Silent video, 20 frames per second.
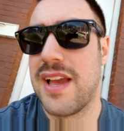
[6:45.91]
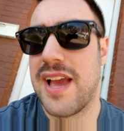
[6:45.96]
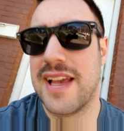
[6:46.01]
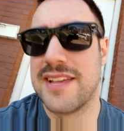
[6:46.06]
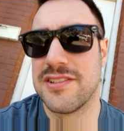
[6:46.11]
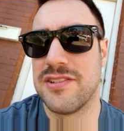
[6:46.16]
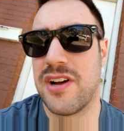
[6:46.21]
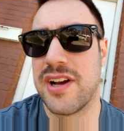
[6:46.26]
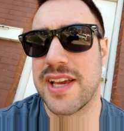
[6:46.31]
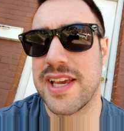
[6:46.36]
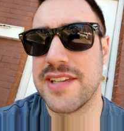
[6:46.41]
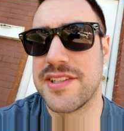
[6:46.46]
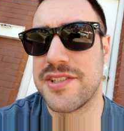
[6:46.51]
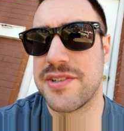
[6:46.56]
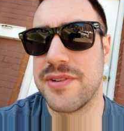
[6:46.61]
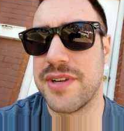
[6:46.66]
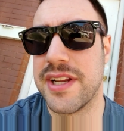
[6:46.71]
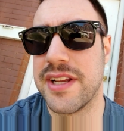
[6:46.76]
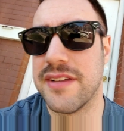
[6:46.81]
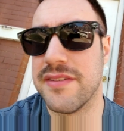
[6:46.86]
has a long
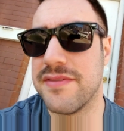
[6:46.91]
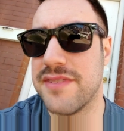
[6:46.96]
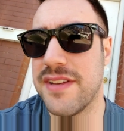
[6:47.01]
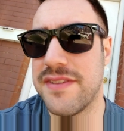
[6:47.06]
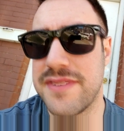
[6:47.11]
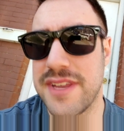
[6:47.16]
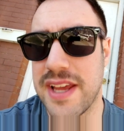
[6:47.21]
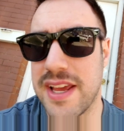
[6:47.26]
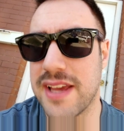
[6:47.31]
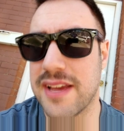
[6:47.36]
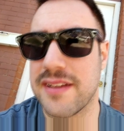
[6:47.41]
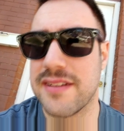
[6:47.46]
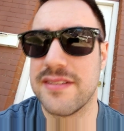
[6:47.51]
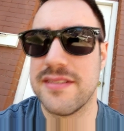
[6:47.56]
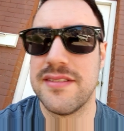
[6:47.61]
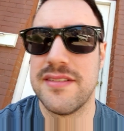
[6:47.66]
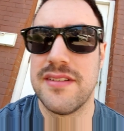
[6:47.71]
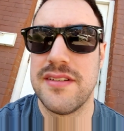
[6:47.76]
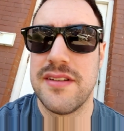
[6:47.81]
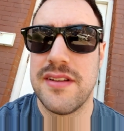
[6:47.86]
history of lifting,
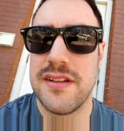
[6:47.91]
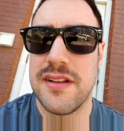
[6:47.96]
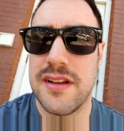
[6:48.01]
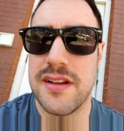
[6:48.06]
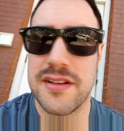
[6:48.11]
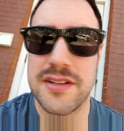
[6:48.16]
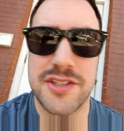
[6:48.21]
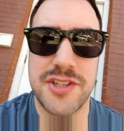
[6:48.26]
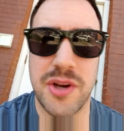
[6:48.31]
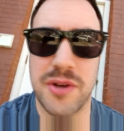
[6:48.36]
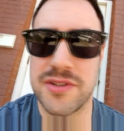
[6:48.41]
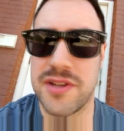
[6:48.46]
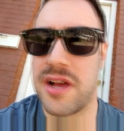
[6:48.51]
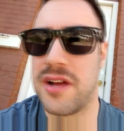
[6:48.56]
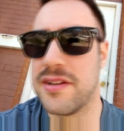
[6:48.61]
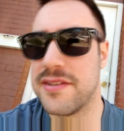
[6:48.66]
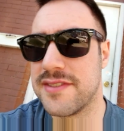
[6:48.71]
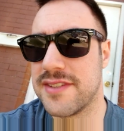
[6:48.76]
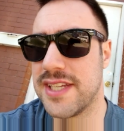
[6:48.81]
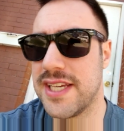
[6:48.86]
shows
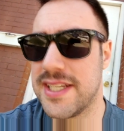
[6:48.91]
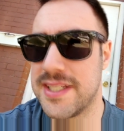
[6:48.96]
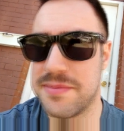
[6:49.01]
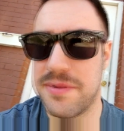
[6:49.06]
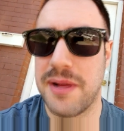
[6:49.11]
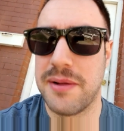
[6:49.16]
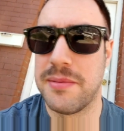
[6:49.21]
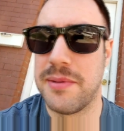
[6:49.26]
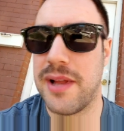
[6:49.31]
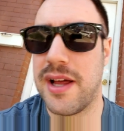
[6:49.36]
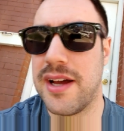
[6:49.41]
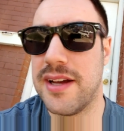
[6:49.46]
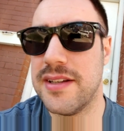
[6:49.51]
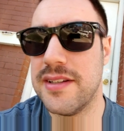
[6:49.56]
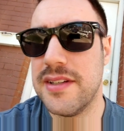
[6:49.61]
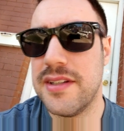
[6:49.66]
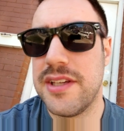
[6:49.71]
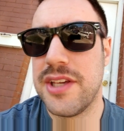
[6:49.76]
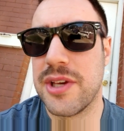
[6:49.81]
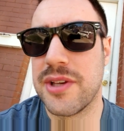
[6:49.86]
all his lists, blah, blah, blah.
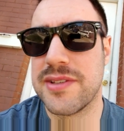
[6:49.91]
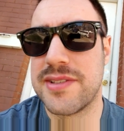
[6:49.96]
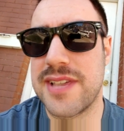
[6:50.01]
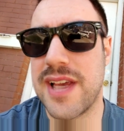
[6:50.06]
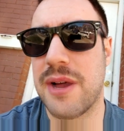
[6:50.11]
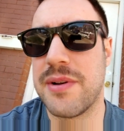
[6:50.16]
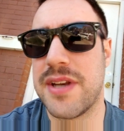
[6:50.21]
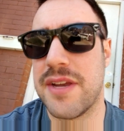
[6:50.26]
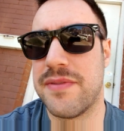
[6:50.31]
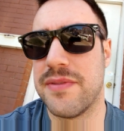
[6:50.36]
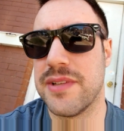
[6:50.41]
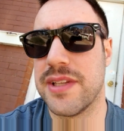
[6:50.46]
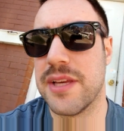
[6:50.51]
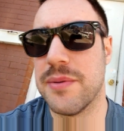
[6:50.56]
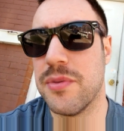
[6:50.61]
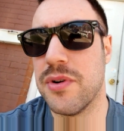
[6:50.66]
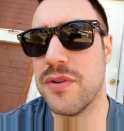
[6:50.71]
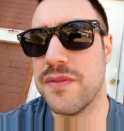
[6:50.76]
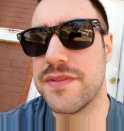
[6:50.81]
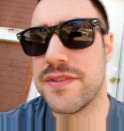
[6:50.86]
You can see how differently
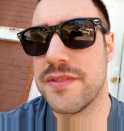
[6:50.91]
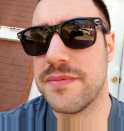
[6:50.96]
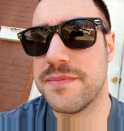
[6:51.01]
it moves.